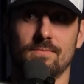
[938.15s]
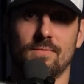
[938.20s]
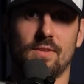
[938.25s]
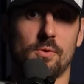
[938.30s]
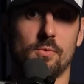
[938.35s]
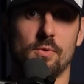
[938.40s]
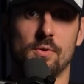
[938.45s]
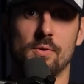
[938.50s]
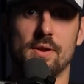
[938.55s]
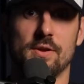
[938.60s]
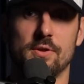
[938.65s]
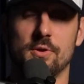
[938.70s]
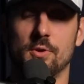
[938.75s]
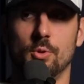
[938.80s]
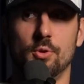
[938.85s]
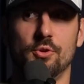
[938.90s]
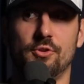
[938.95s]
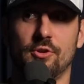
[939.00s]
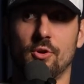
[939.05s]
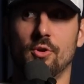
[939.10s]
It's like, what do I do? You
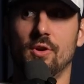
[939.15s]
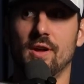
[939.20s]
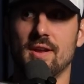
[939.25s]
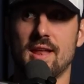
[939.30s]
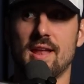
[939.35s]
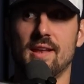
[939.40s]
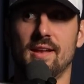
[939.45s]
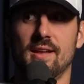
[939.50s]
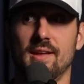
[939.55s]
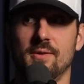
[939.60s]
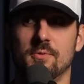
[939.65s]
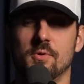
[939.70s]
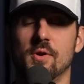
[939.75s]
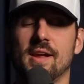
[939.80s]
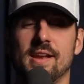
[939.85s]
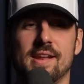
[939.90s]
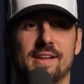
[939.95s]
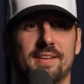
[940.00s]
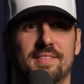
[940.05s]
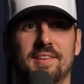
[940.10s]
lose your whole identity. We'll
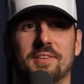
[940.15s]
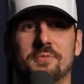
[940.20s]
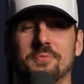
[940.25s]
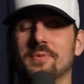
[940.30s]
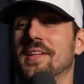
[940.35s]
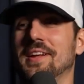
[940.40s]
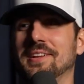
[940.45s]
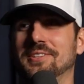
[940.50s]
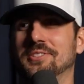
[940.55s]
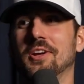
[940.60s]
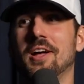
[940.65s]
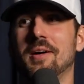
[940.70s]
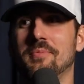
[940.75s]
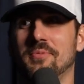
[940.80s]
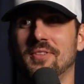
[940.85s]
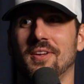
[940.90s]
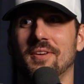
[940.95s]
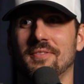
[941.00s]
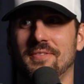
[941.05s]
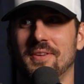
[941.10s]
get into this with like job
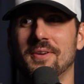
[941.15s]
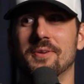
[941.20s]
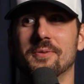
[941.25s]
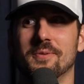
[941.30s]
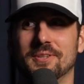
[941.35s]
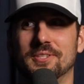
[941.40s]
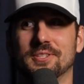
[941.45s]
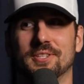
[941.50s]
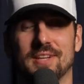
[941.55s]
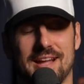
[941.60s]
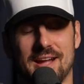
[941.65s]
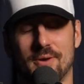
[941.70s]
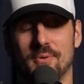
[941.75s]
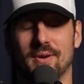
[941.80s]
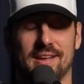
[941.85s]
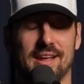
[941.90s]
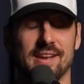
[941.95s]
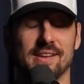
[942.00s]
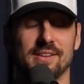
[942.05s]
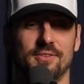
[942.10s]
stuff too, which I want
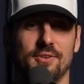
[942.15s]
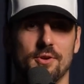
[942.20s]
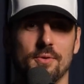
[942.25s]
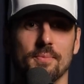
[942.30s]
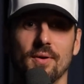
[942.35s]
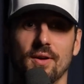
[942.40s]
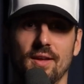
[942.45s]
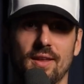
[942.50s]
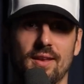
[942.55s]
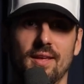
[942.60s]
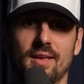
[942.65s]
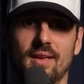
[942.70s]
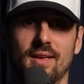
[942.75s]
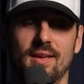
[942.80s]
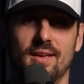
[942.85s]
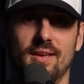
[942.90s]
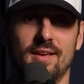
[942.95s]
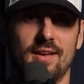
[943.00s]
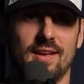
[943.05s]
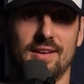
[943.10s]
to get into, but
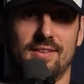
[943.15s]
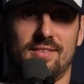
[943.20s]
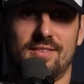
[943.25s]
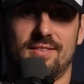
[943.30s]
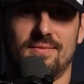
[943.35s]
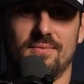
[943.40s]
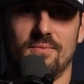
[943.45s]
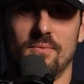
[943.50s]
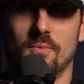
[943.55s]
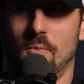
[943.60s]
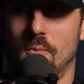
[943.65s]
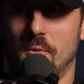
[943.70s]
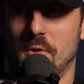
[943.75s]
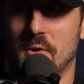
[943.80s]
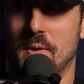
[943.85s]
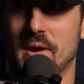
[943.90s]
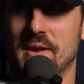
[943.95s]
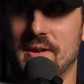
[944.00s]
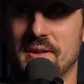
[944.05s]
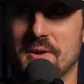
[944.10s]
it's, what
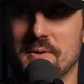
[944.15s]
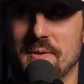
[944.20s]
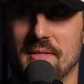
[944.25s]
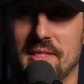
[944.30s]
do I do?